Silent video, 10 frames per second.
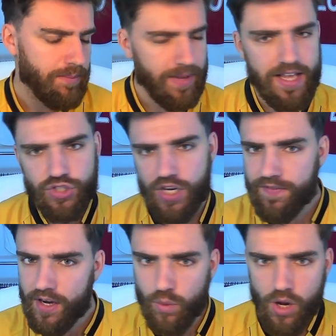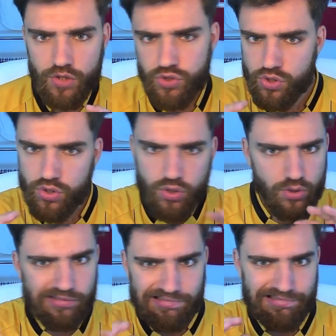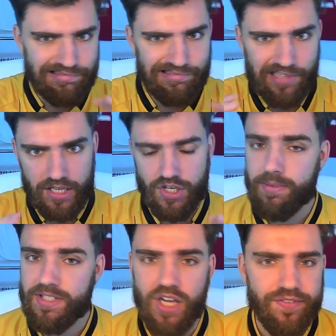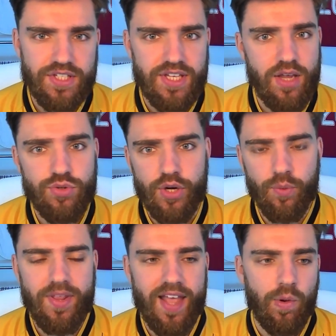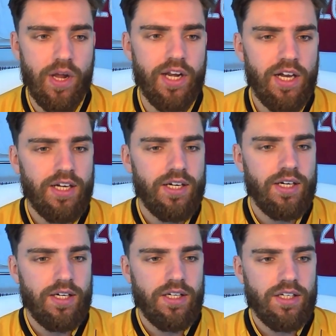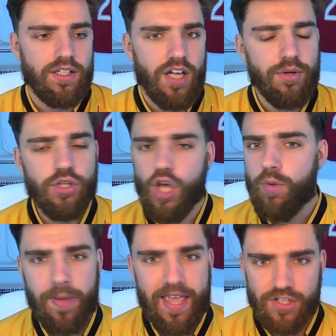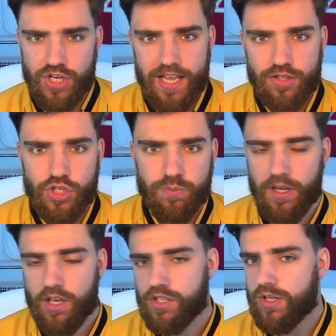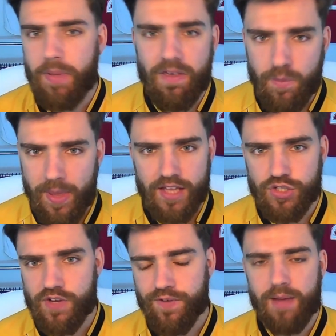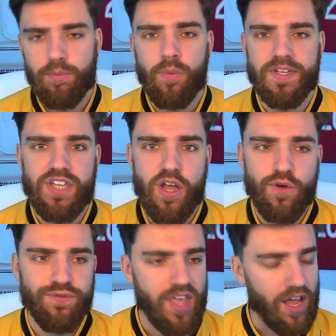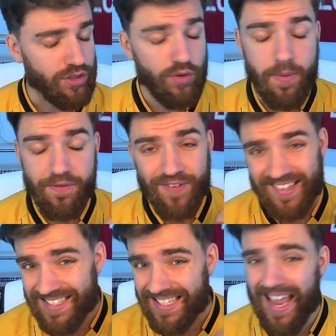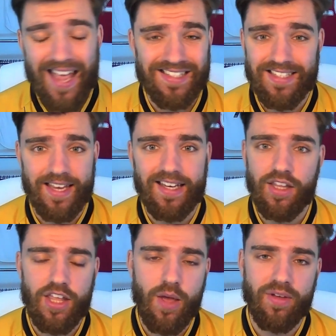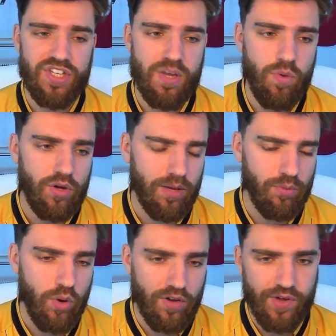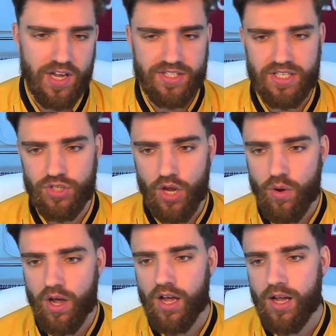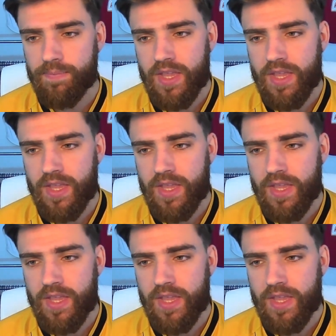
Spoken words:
PNG, Vanuatu, it's going to be tough to say who's going to win that one. I'm going to go with PNG just because, a bit of a PNG fanboy myself, that I thought they were fantastic at the OFC World Cup qualifiers in Doha.